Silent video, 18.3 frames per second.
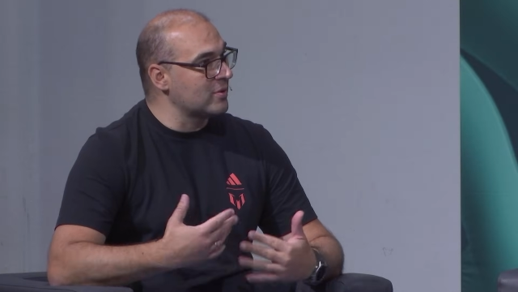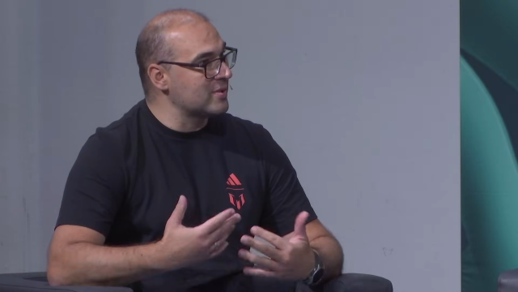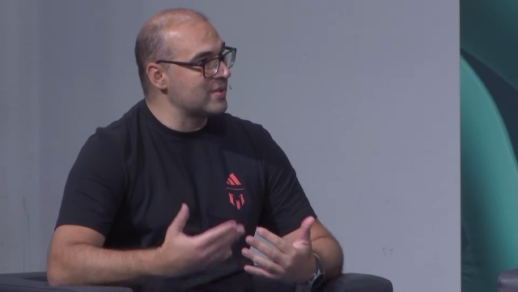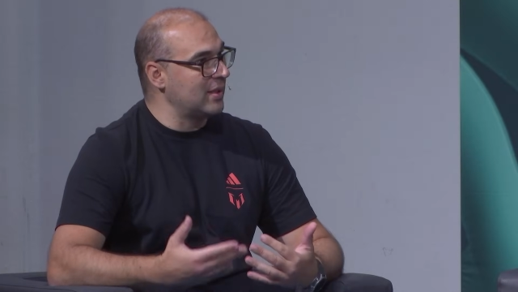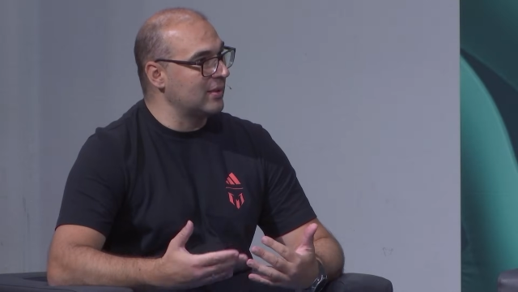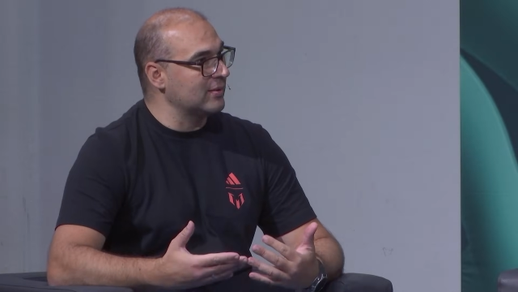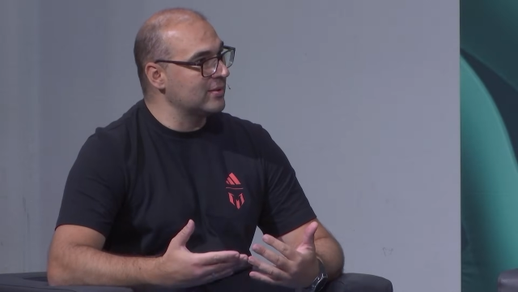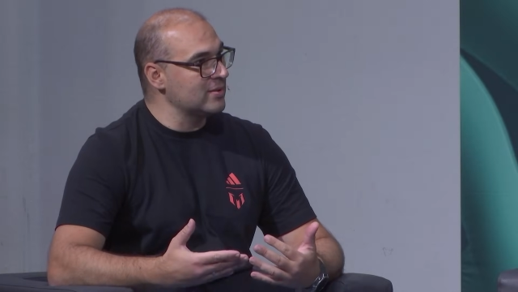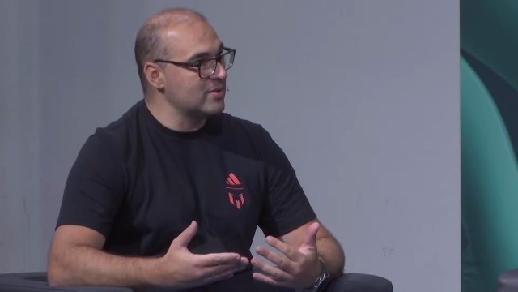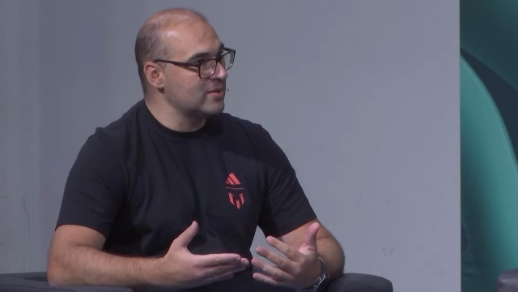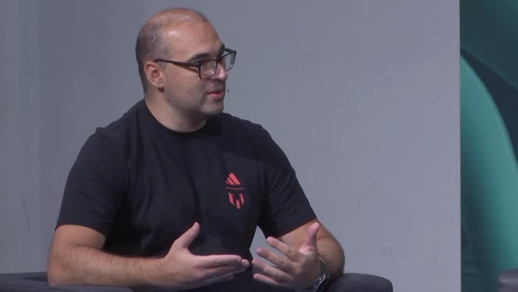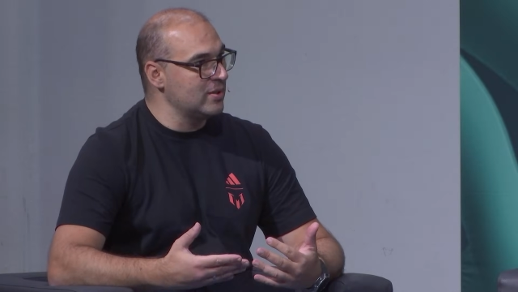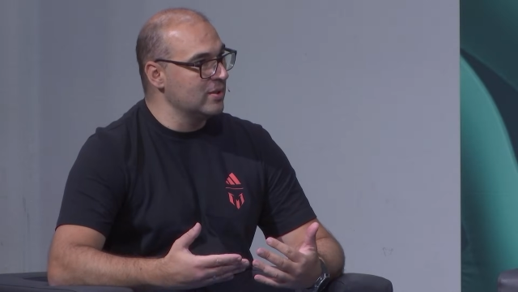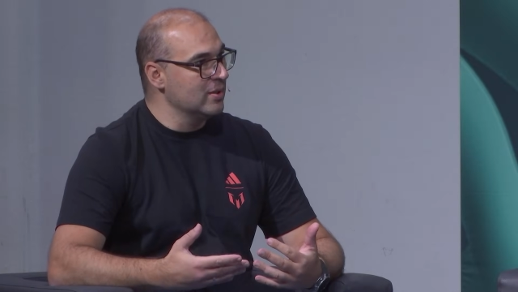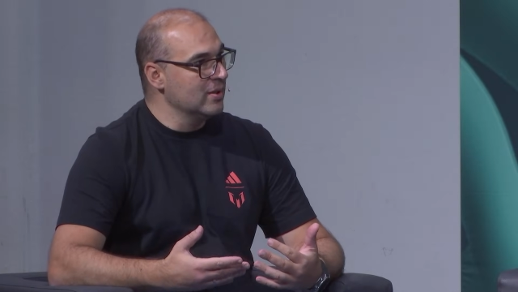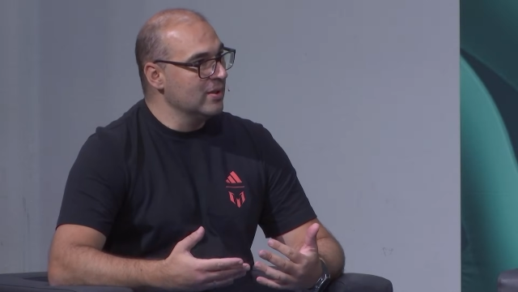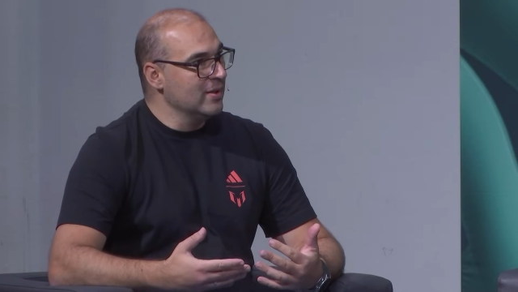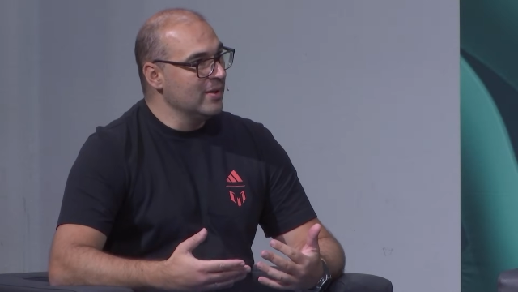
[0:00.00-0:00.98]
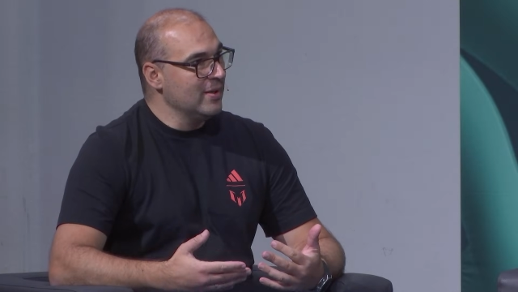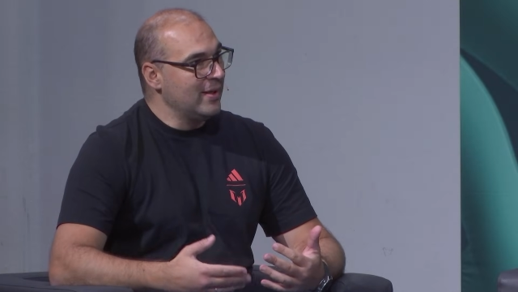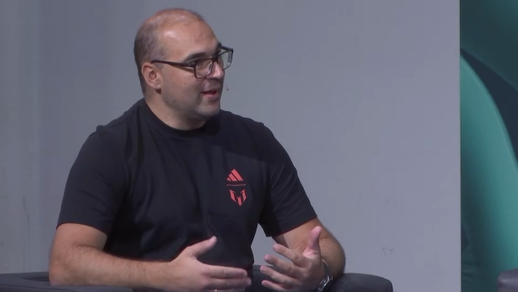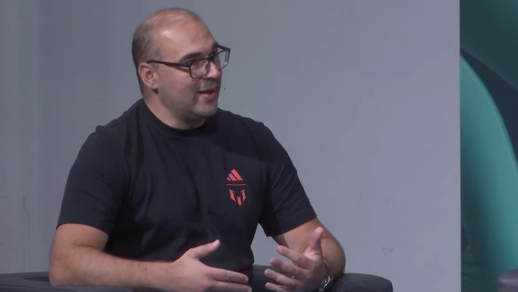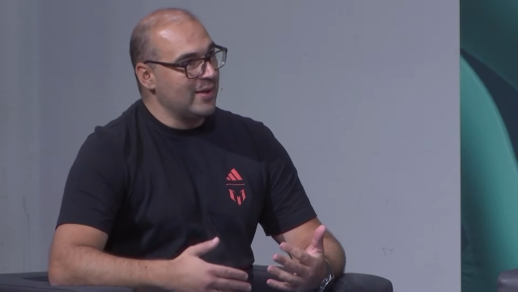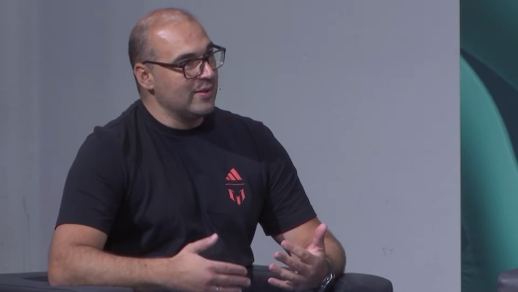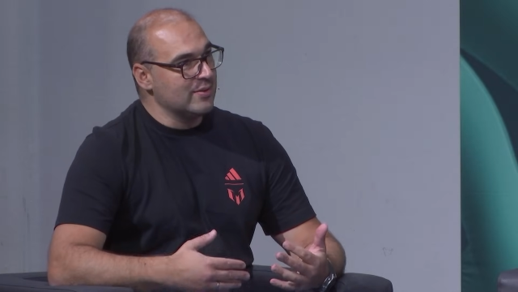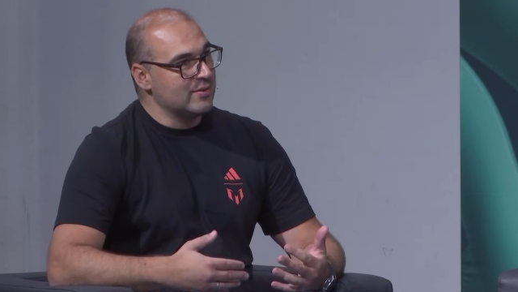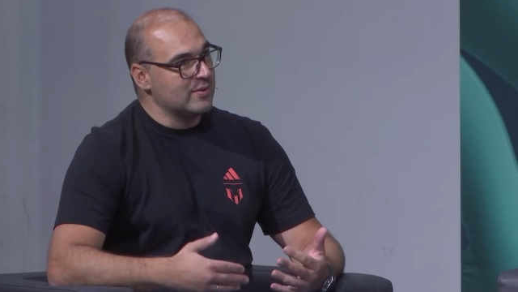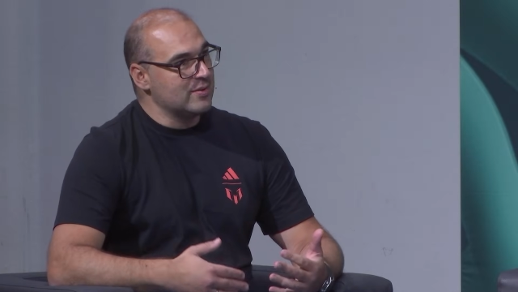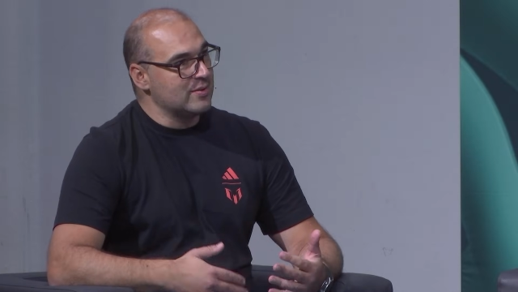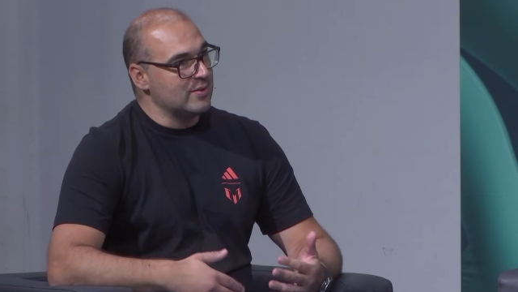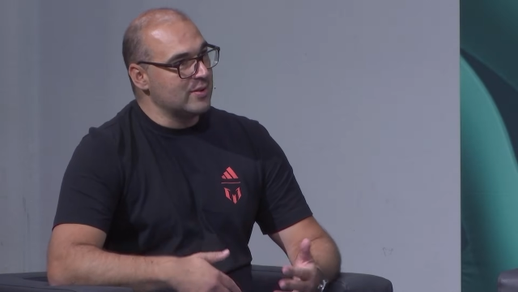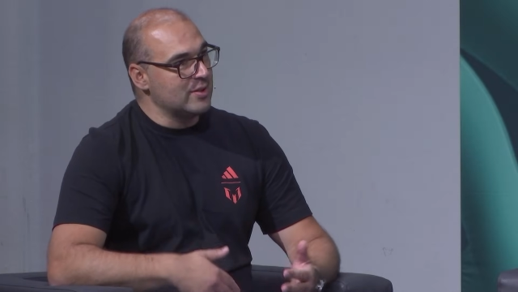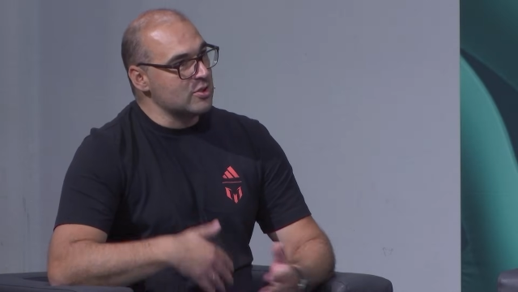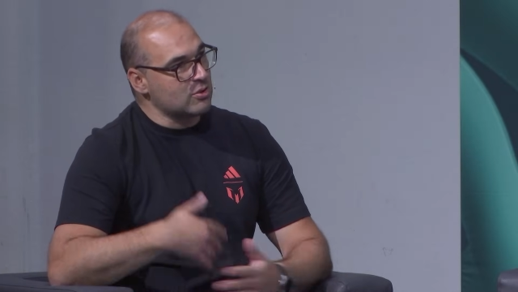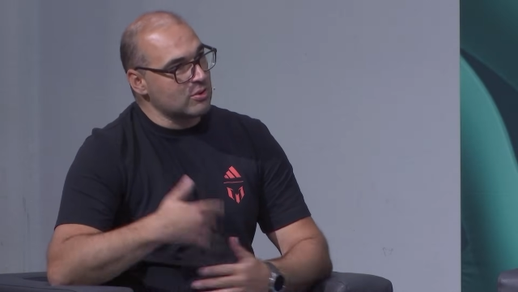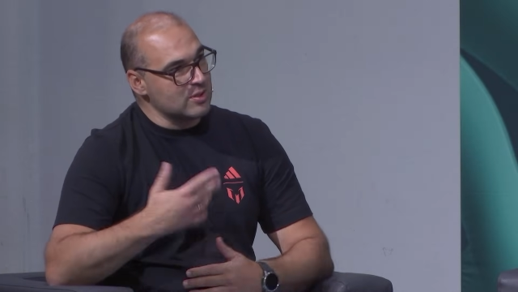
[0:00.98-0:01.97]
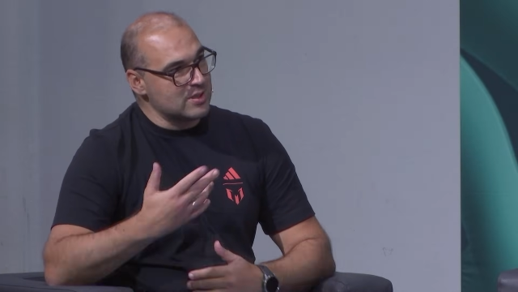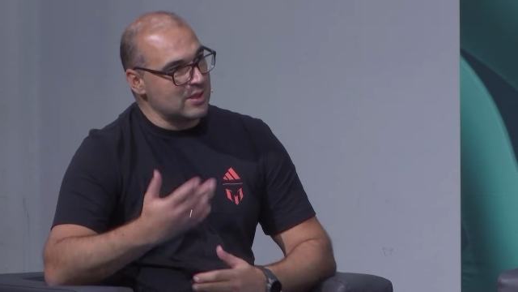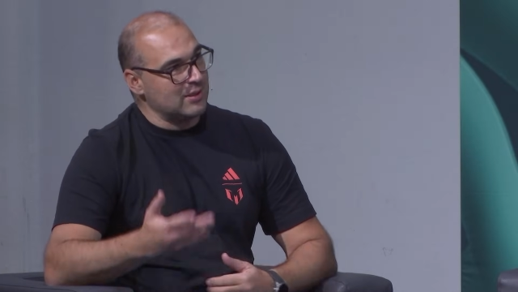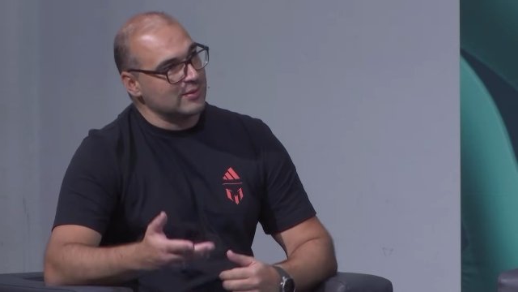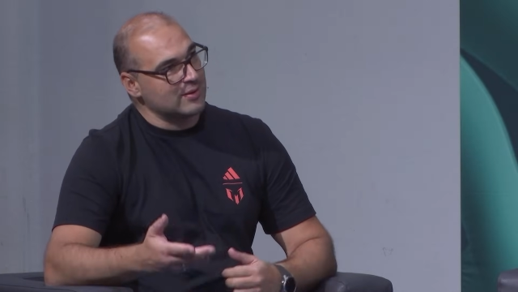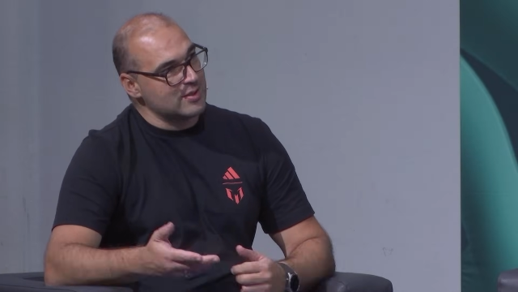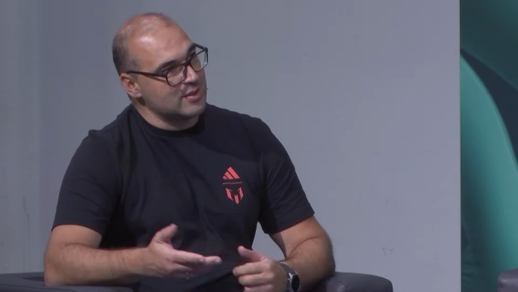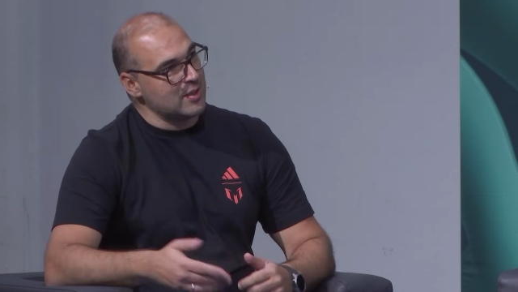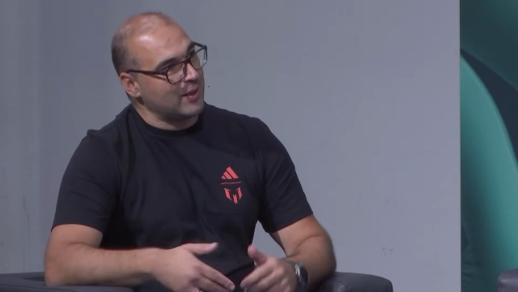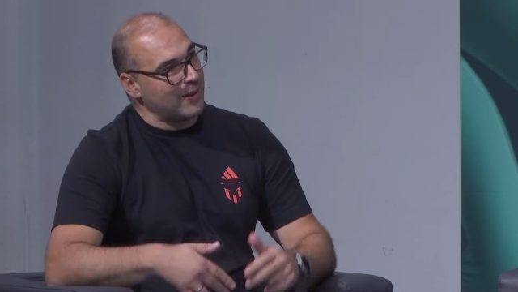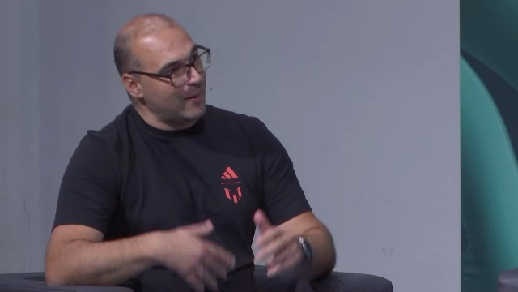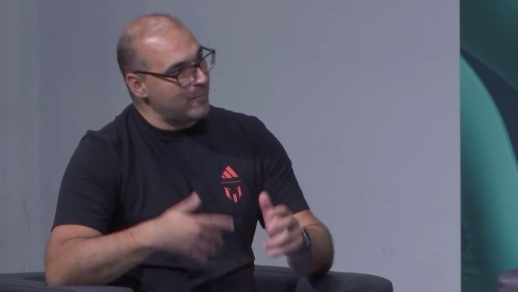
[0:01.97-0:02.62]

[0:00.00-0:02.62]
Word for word: consultancy and this consultancy